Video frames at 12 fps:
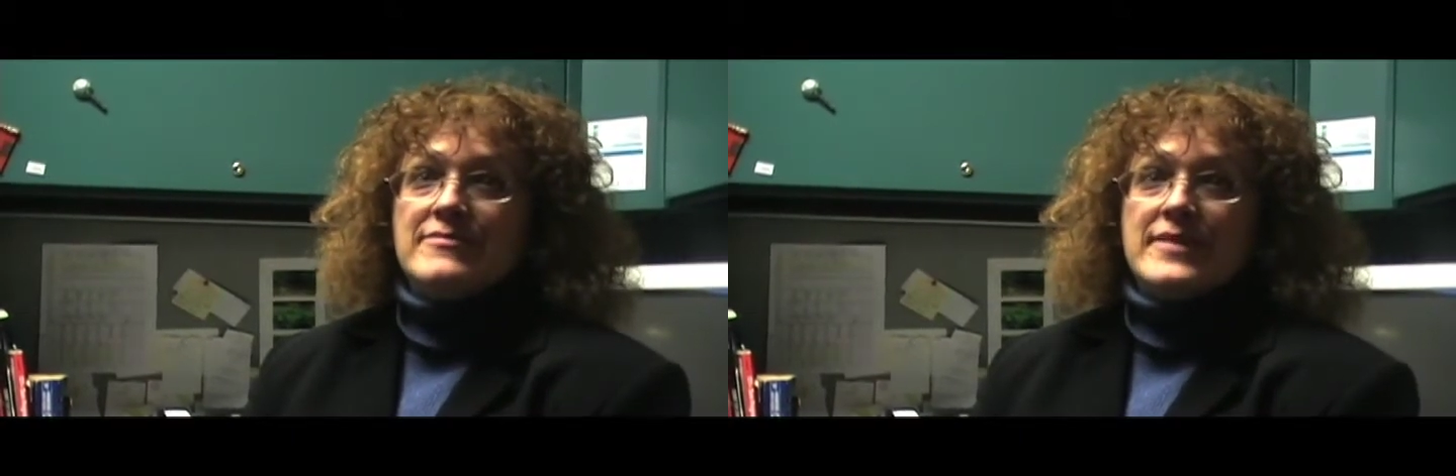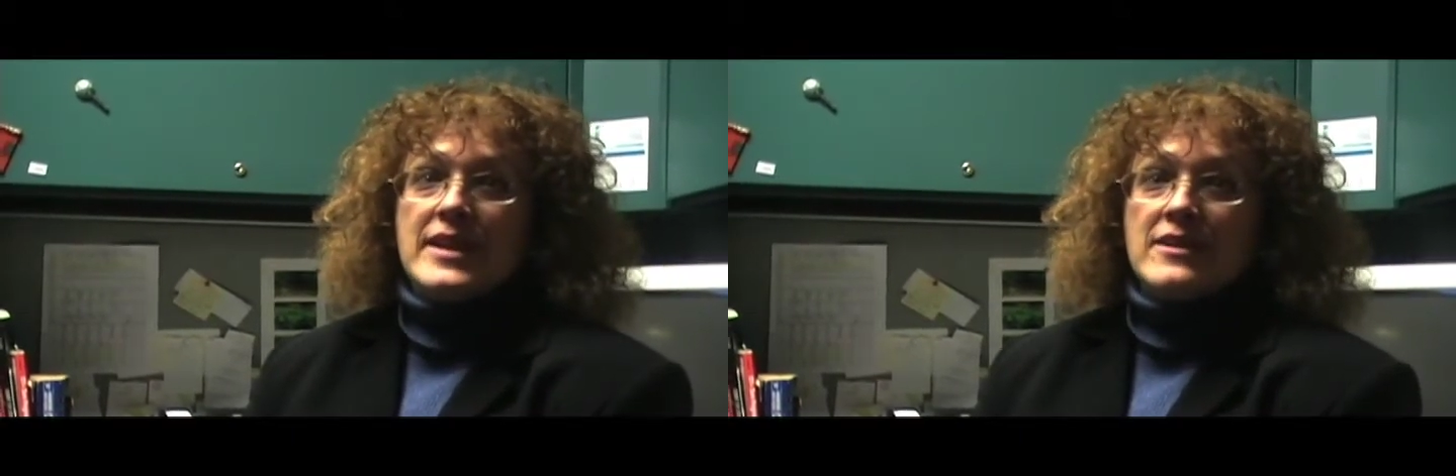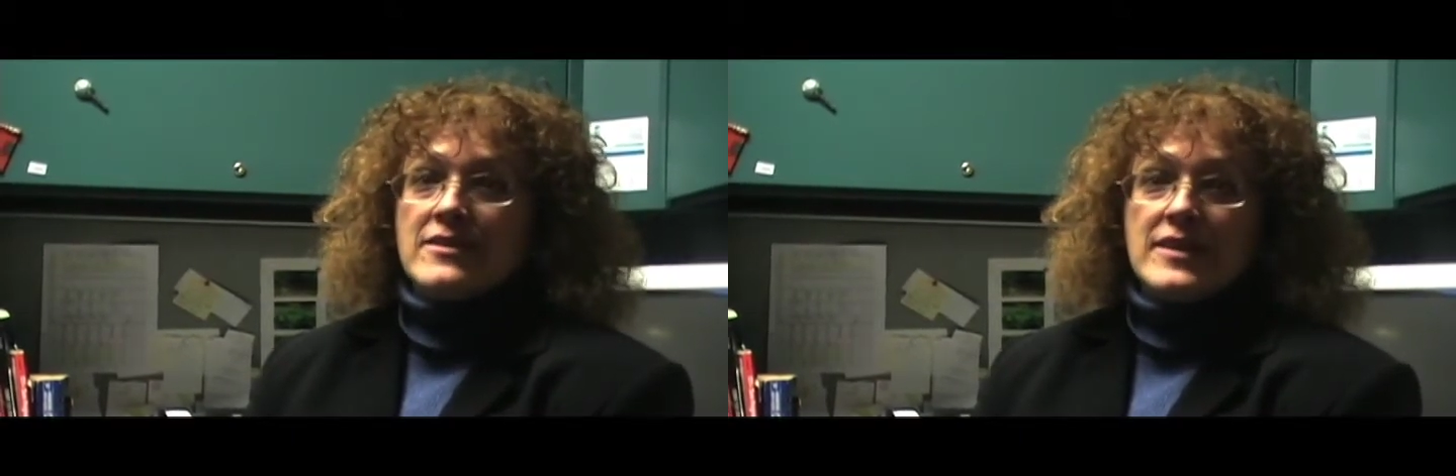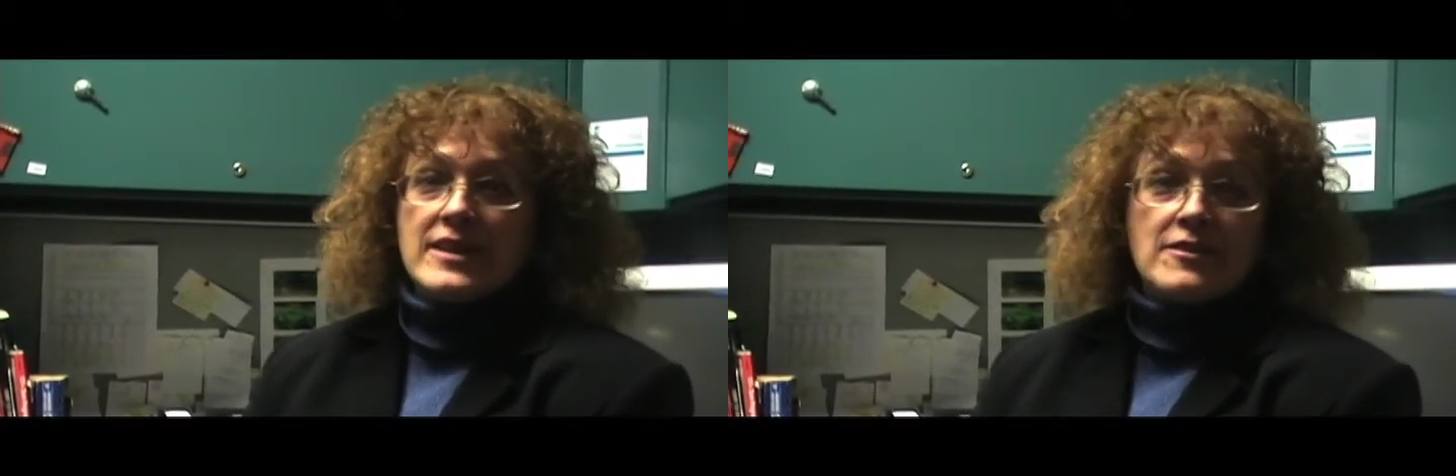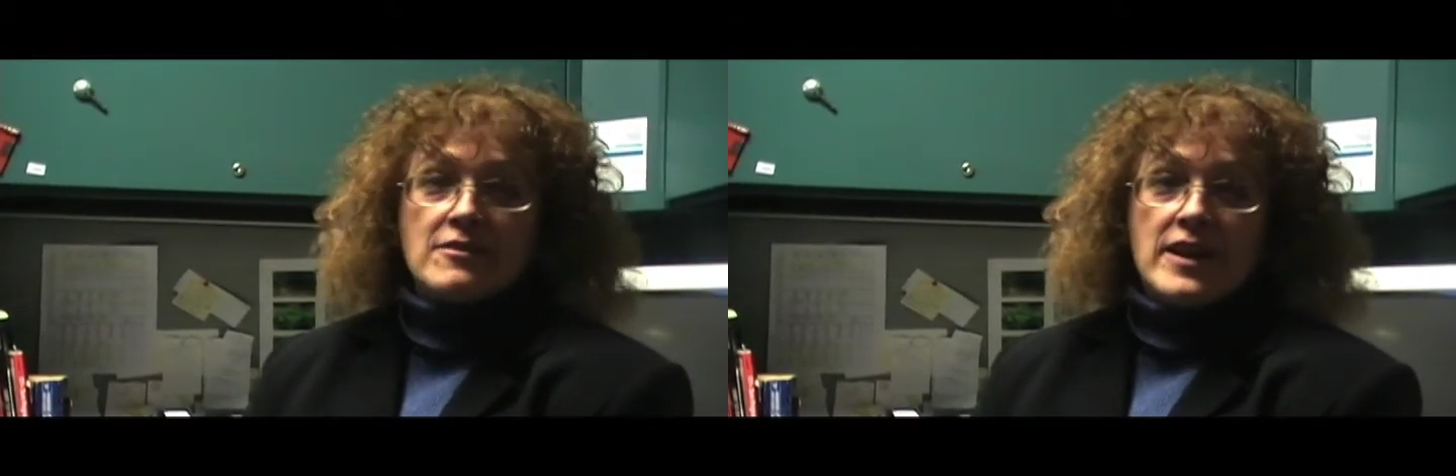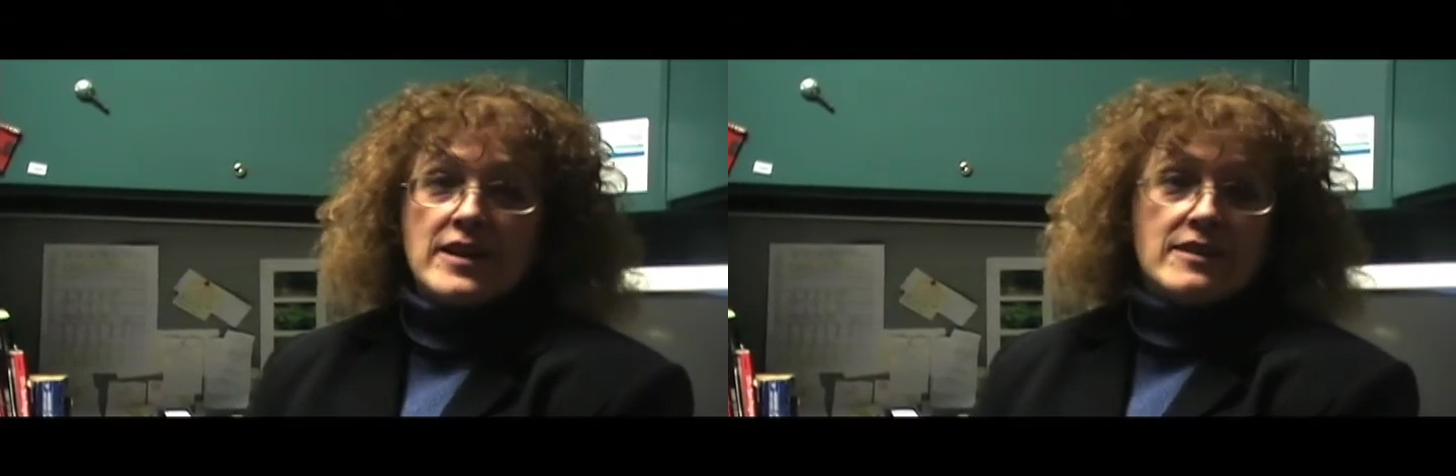they don't think the
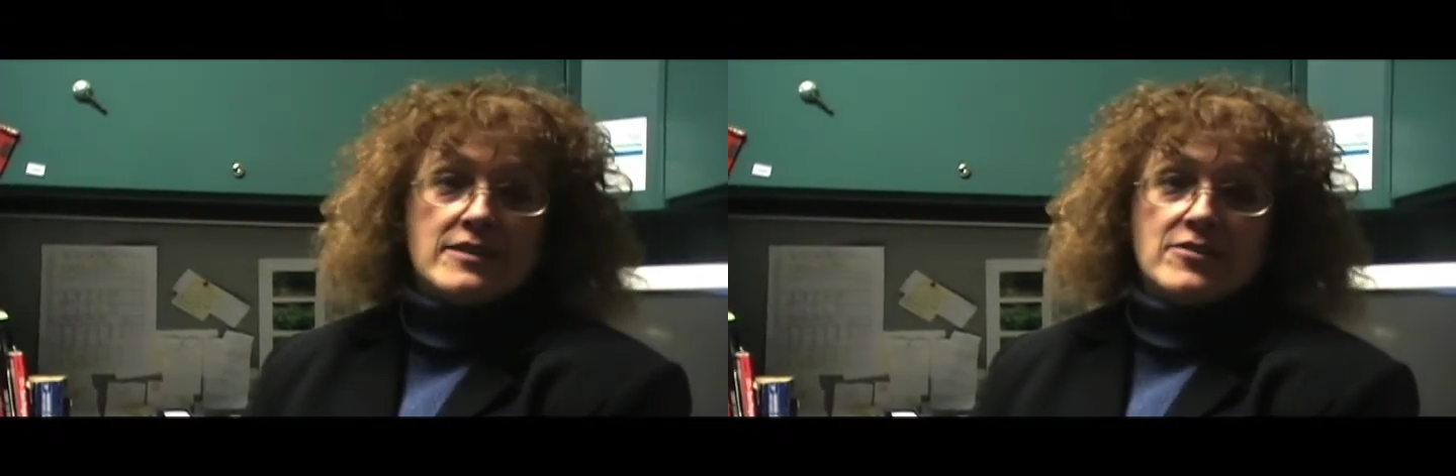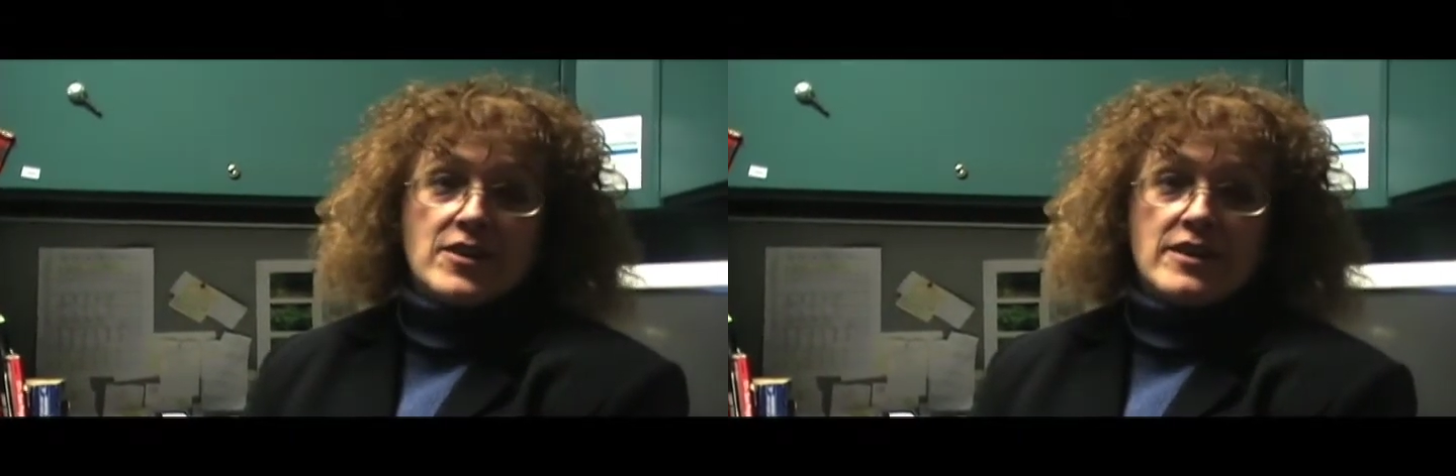writing is very